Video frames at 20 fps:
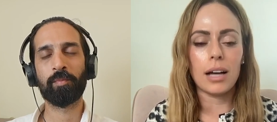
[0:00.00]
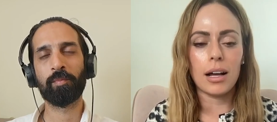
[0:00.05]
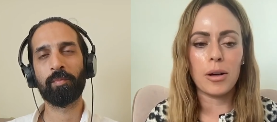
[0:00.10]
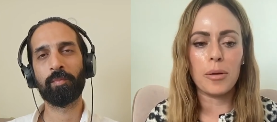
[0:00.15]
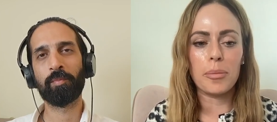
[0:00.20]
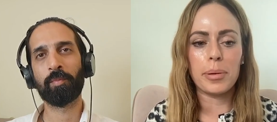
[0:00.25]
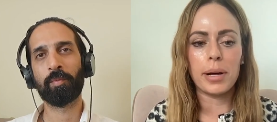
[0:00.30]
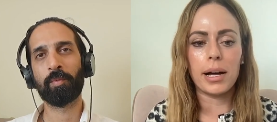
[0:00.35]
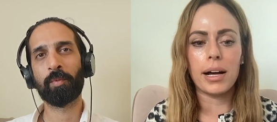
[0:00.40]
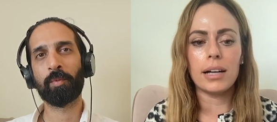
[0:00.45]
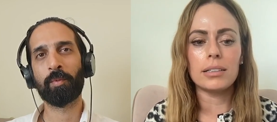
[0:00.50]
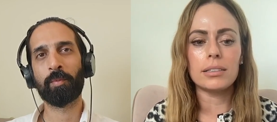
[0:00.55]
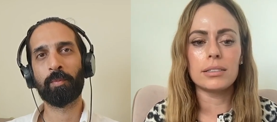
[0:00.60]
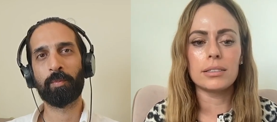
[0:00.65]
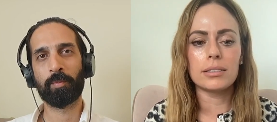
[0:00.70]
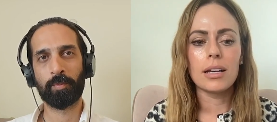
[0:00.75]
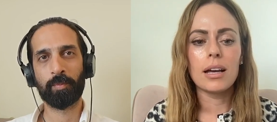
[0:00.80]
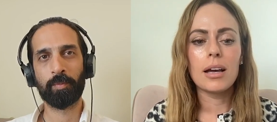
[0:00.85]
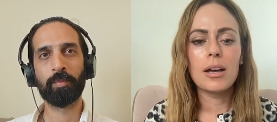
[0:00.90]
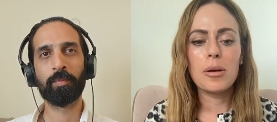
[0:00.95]
Speaker 1: to help
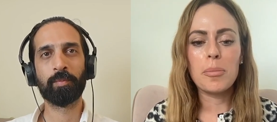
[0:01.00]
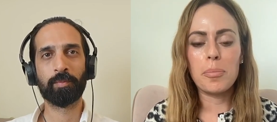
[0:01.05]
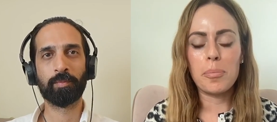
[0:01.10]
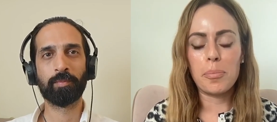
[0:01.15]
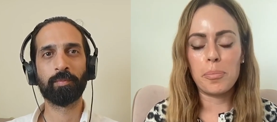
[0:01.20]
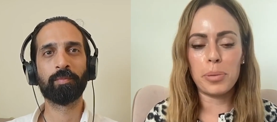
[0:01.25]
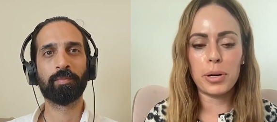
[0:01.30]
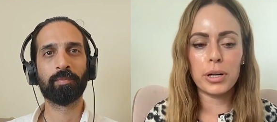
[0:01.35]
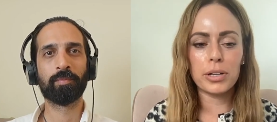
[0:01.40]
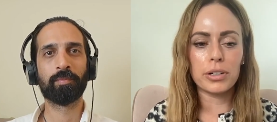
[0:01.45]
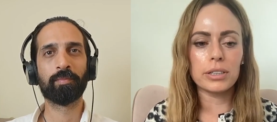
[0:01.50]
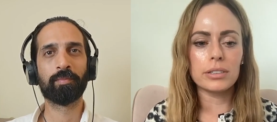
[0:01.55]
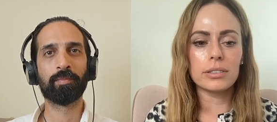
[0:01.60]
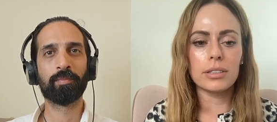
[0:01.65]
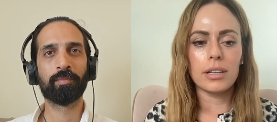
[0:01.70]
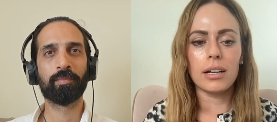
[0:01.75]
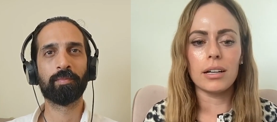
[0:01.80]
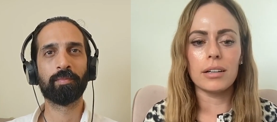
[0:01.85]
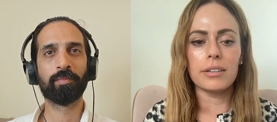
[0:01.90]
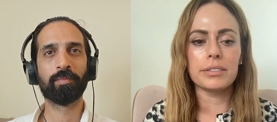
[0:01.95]
us put
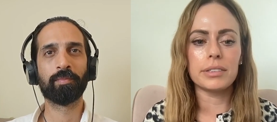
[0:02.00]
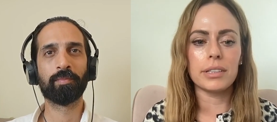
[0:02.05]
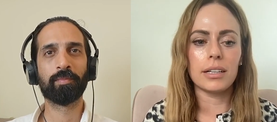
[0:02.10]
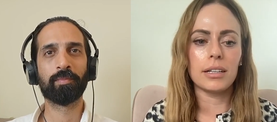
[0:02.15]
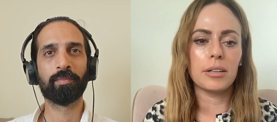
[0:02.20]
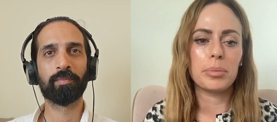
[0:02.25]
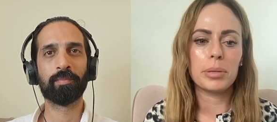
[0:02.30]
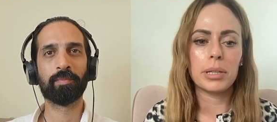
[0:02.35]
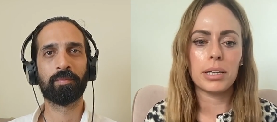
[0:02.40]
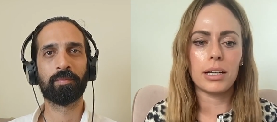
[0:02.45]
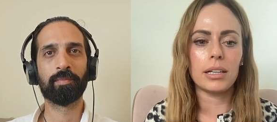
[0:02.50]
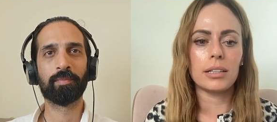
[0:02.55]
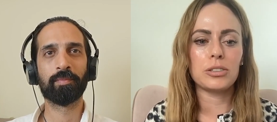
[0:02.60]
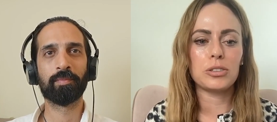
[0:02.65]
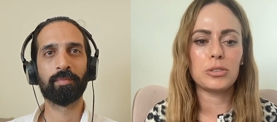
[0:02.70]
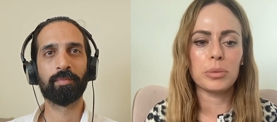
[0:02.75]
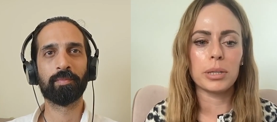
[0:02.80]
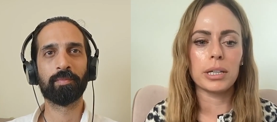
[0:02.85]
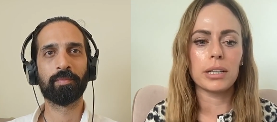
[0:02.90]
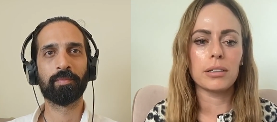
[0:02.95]
ourselves in a
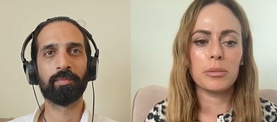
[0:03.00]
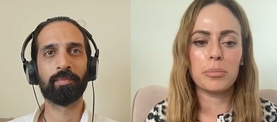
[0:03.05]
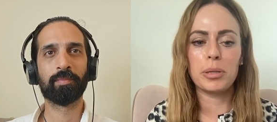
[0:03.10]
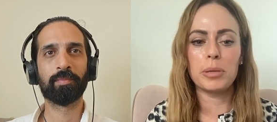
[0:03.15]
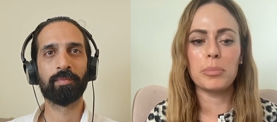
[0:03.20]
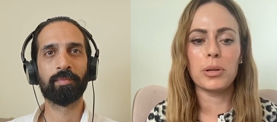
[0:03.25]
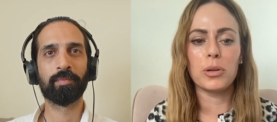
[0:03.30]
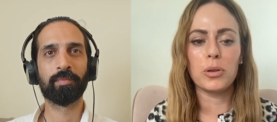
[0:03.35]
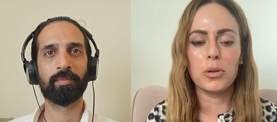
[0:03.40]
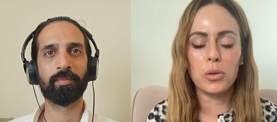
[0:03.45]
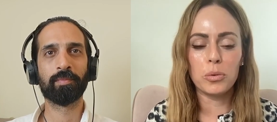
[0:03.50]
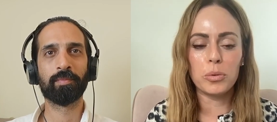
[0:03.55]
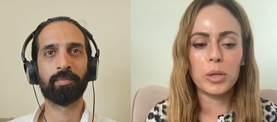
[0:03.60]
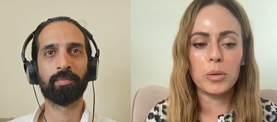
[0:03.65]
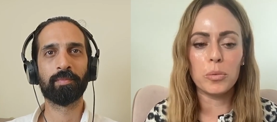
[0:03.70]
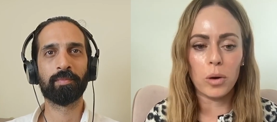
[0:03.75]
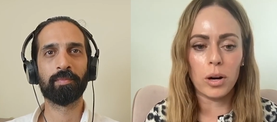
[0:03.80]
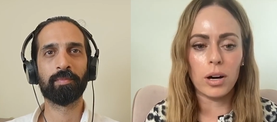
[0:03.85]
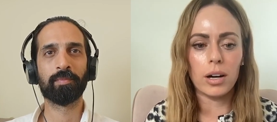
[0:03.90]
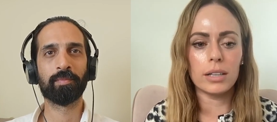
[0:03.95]
place where the people who
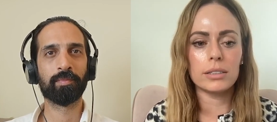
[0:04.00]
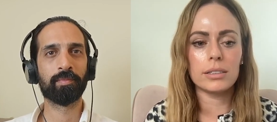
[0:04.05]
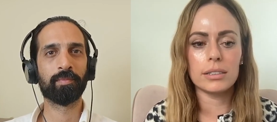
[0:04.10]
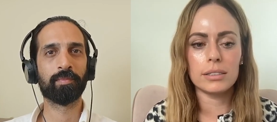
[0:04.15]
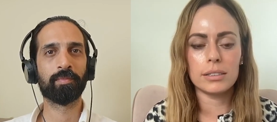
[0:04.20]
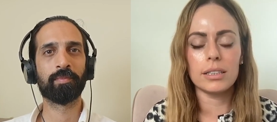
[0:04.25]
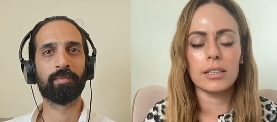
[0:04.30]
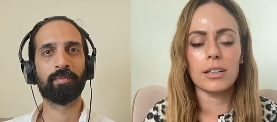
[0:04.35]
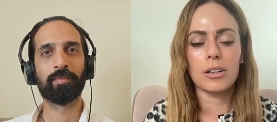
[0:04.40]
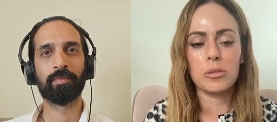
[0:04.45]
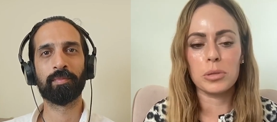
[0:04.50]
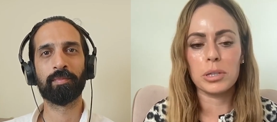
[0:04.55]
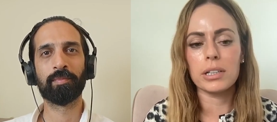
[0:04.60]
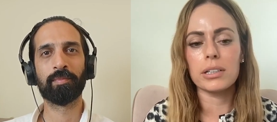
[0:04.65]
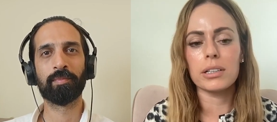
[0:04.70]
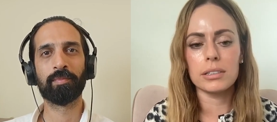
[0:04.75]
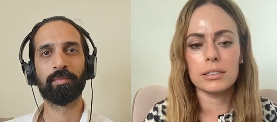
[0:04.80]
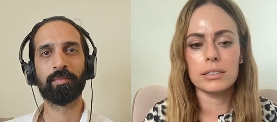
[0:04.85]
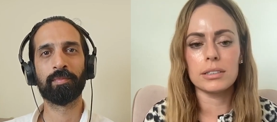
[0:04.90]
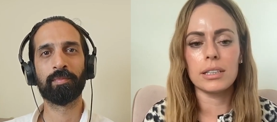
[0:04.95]
we want to see our
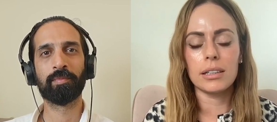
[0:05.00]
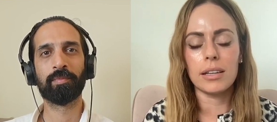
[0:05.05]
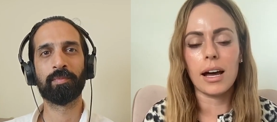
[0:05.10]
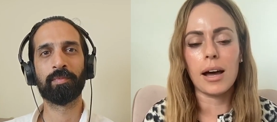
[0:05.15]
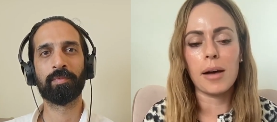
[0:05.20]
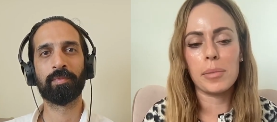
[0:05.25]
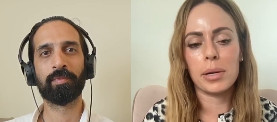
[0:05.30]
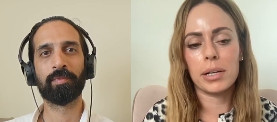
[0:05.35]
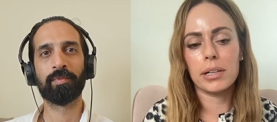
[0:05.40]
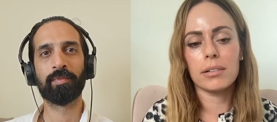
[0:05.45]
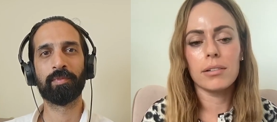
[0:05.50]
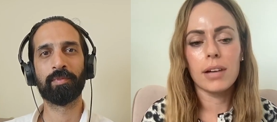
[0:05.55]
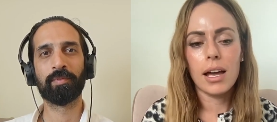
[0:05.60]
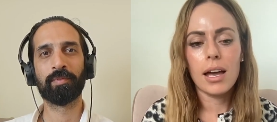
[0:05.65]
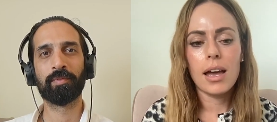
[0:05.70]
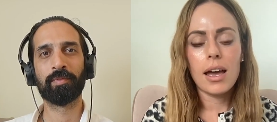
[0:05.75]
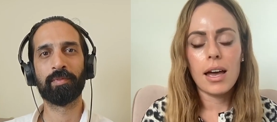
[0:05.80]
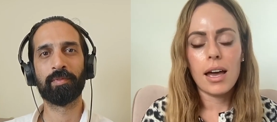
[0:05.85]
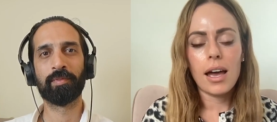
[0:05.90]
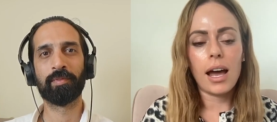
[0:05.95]
work can see them and
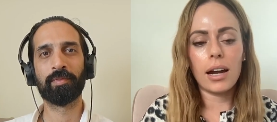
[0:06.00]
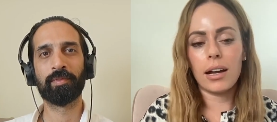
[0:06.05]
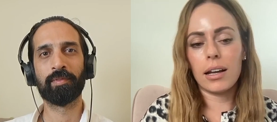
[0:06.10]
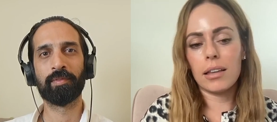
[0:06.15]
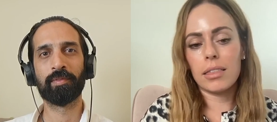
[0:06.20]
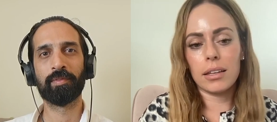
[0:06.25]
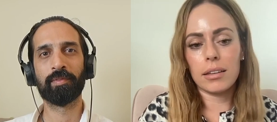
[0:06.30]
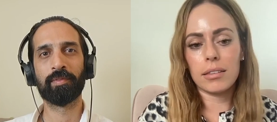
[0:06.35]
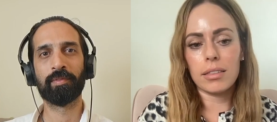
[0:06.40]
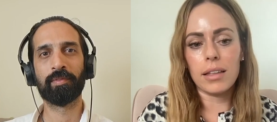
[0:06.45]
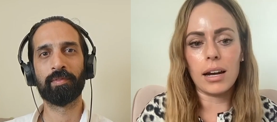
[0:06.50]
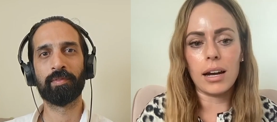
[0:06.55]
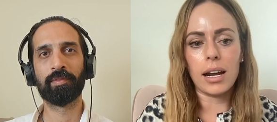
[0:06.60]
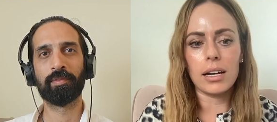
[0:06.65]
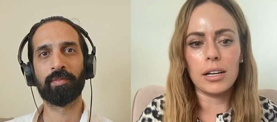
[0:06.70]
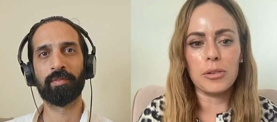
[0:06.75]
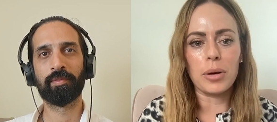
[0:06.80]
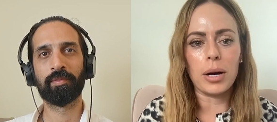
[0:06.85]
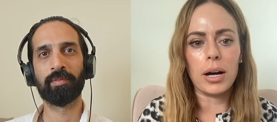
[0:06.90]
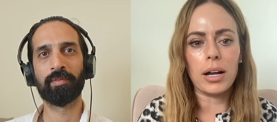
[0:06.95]
and I think that
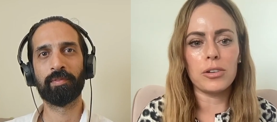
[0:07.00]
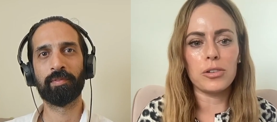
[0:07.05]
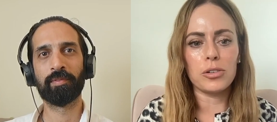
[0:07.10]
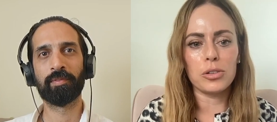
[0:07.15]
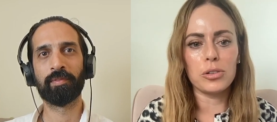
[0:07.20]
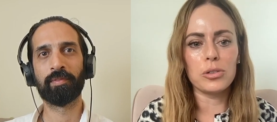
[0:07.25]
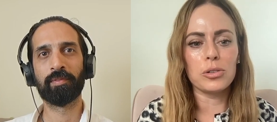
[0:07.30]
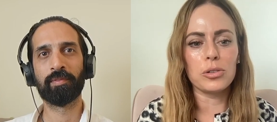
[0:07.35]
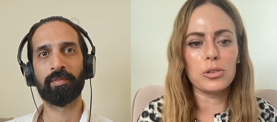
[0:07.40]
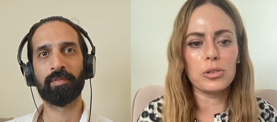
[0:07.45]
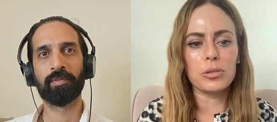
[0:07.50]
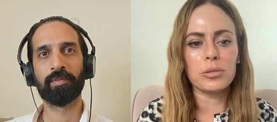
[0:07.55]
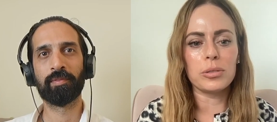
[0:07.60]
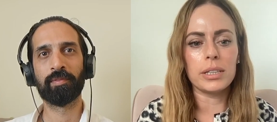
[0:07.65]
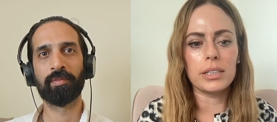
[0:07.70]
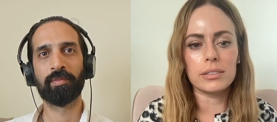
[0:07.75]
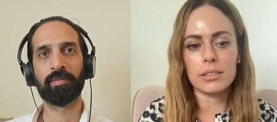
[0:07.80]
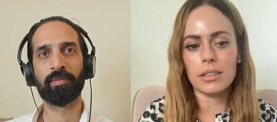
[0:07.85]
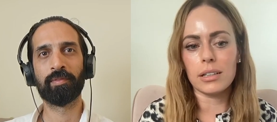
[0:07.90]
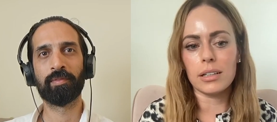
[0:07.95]
anyone
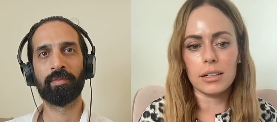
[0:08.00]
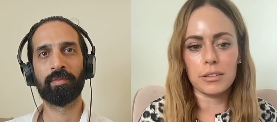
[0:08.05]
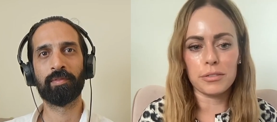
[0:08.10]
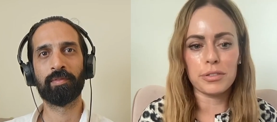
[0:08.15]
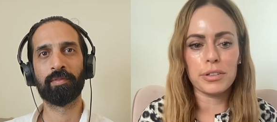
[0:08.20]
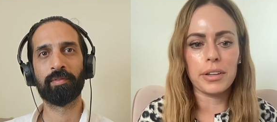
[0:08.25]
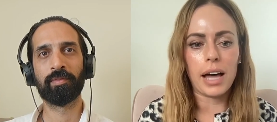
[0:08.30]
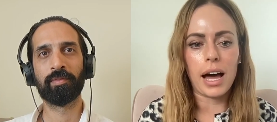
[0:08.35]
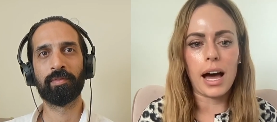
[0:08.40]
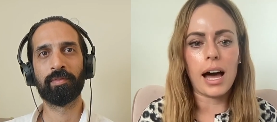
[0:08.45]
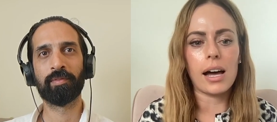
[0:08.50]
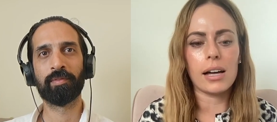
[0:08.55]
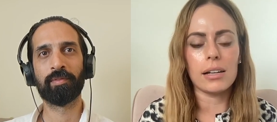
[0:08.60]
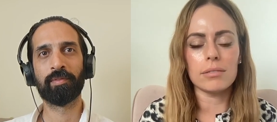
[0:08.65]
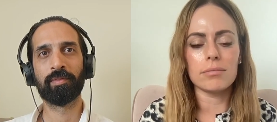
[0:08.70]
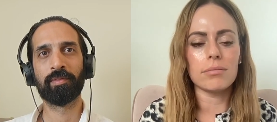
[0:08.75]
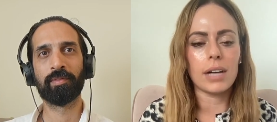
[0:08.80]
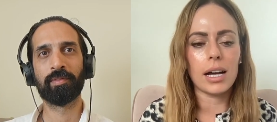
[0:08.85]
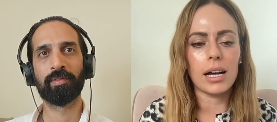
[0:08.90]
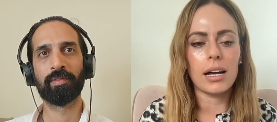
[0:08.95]
who is looking for
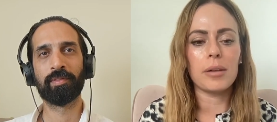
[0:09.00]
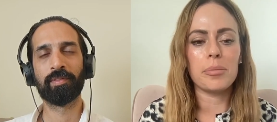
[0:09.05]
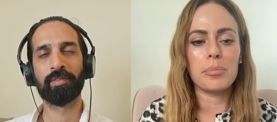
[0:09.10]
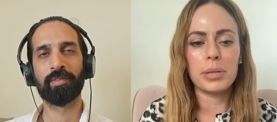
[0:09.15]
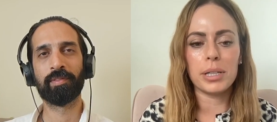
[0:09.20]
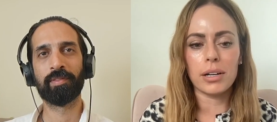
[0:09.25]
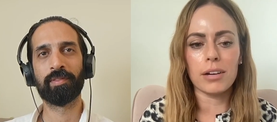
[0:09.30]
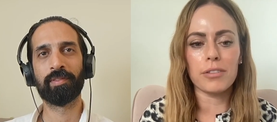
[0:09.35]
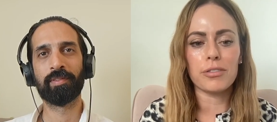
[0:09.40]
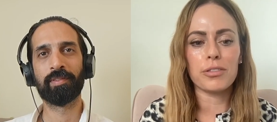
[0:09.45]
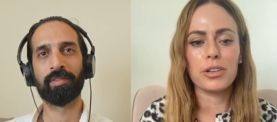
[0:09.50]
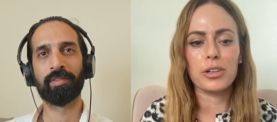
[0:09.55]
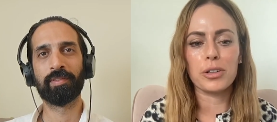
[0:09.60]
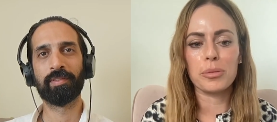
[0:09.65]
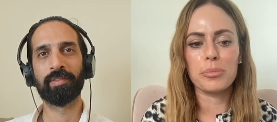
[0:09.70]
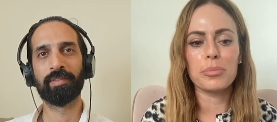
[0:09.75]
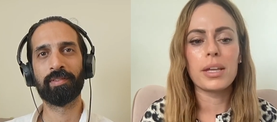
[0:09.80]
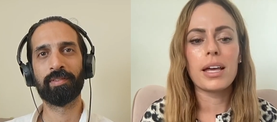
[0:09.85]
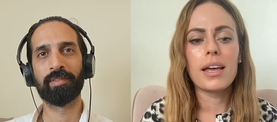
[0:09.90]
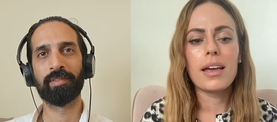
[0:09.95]
that uh, PR
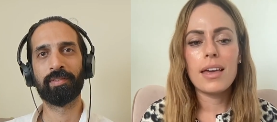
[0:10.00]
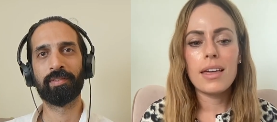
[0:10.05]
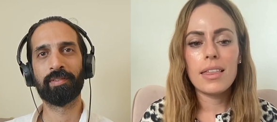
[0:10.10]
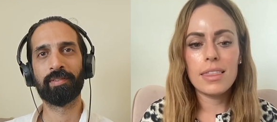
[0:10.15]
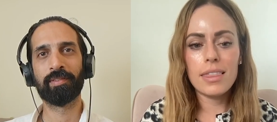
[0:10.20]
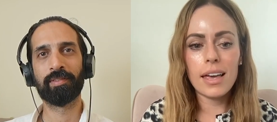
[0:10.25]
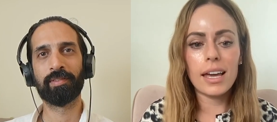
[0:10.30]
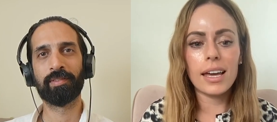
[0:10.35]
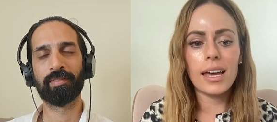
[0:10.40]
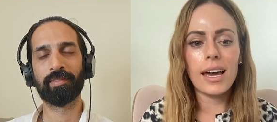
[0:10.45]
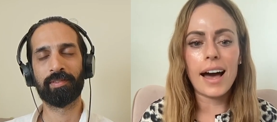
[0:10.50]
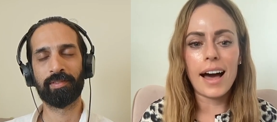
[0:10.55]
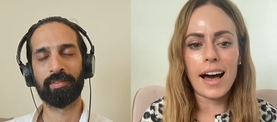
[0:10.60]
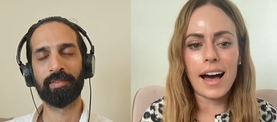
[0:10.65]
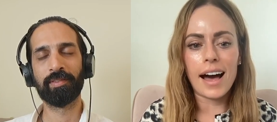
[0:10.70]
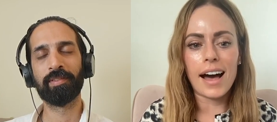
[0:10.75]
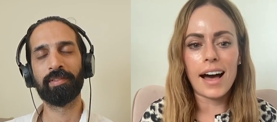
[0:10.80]
firm, they